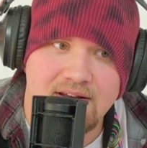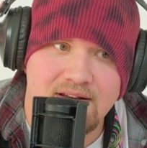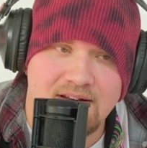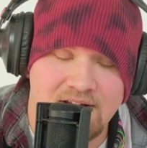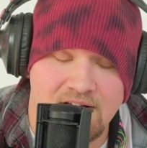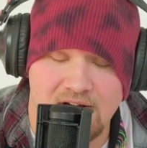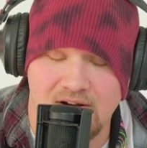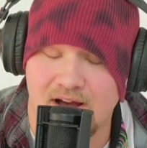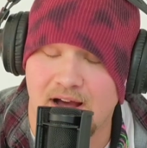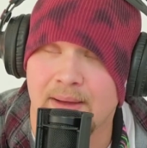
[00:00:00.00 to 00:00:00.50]

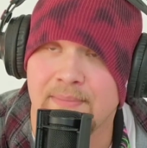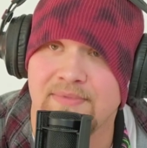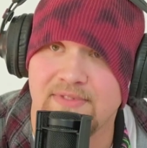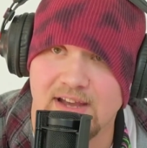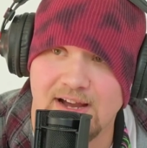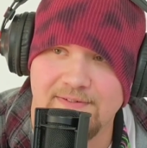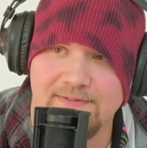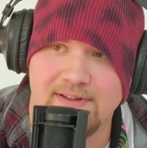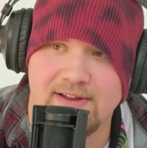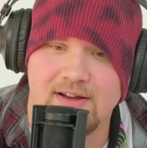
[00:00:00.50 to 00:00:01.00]
No, I'm
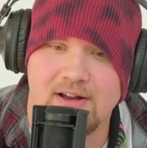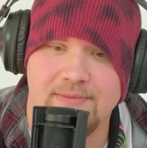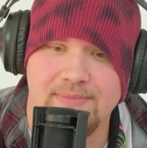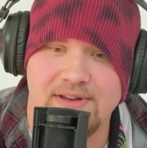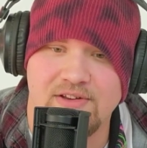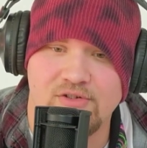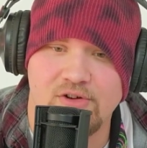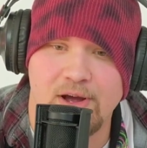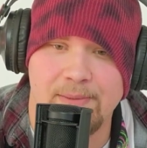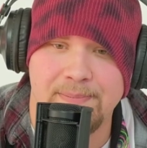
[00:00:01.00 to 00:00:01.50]
definitely going to be
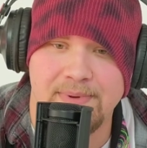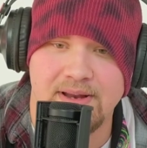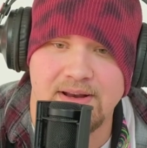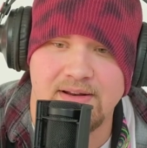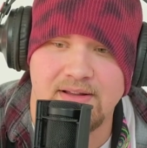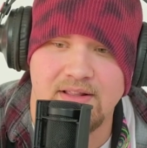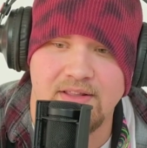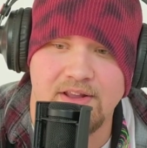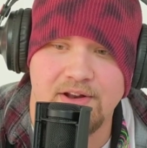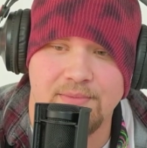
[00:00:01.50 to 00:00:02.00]
dropping
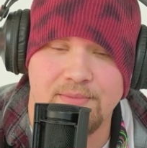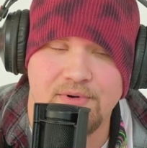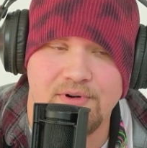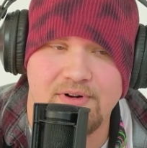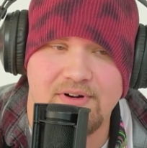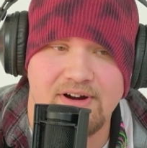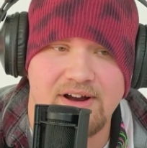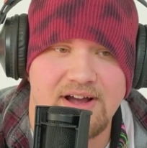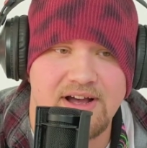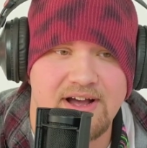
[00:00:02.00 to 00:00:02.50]
a little
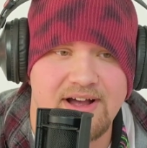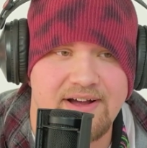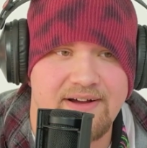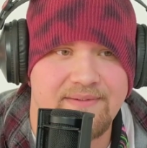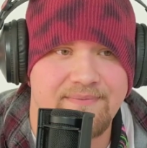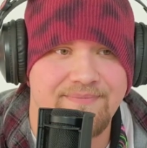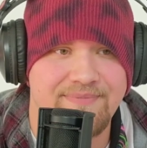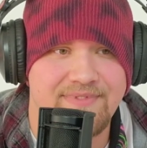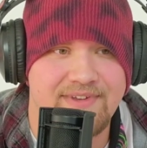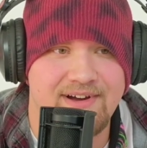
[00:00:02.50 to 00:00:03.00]
more
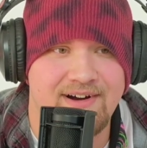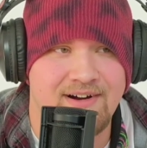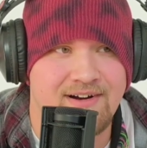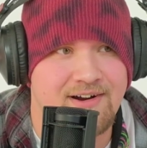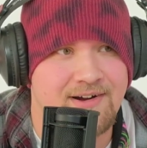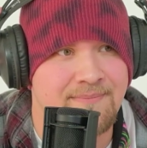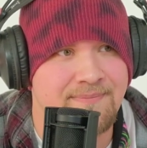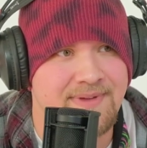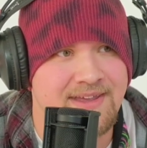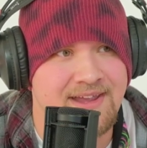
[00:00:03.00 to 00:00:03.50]

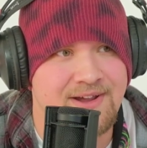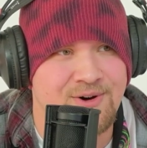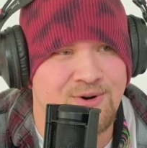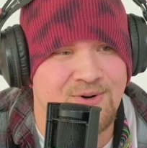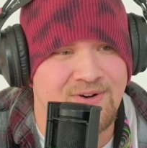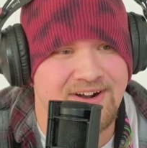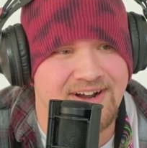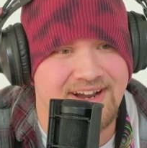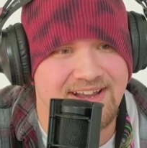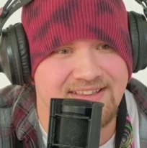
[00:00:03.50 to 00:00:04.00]
R&B
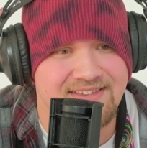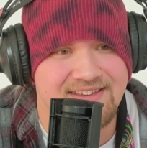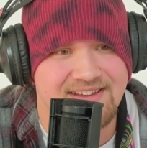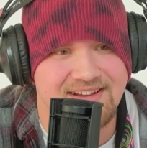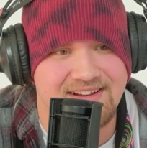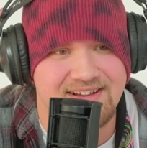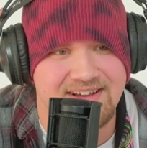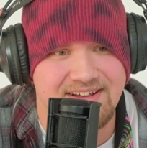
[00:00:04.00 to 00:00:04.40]
oriented.